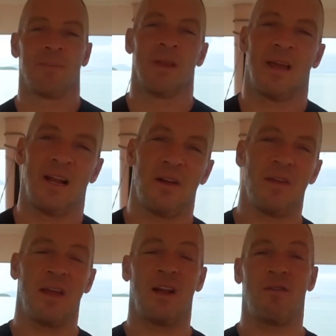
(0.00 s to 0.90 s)
Hello there,
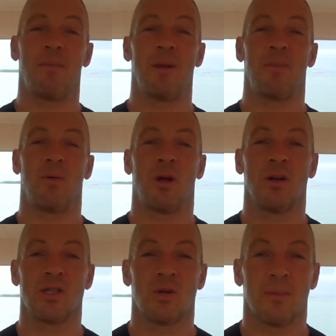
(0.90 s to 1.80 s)
you lovely people.
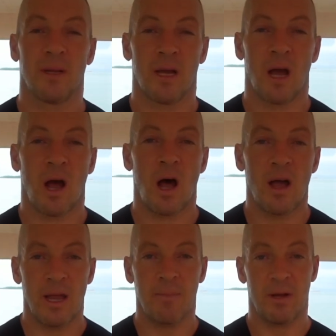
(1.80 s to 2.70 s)
Coach Tom here. I
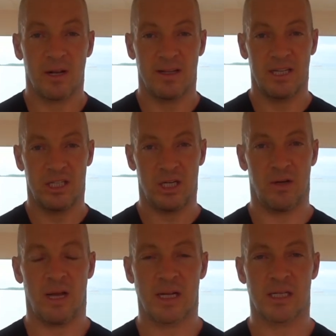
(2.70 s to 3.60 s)
am going to teach
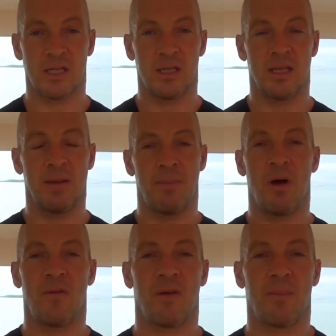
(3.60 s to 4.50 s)
you how to do the
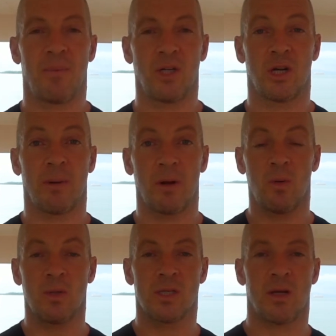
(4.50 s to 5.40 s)
perfect push-up, and
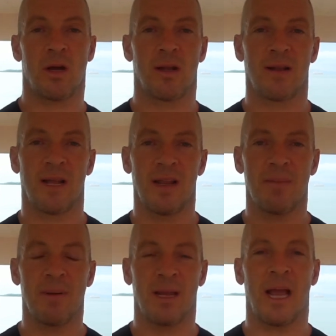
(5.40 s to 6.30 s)
also I'm going to tell you the
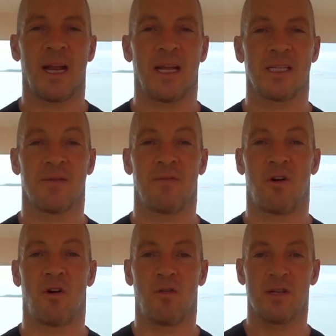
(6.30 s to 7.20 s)
mechanics
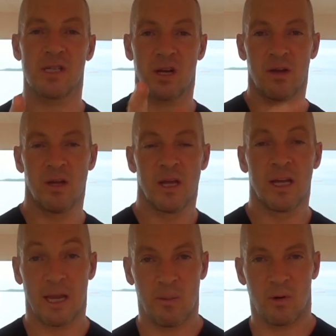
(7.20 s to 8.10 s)
involved, so
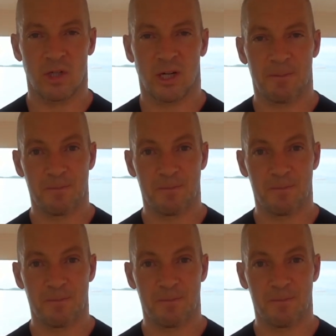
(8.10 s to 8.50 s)
keep watching.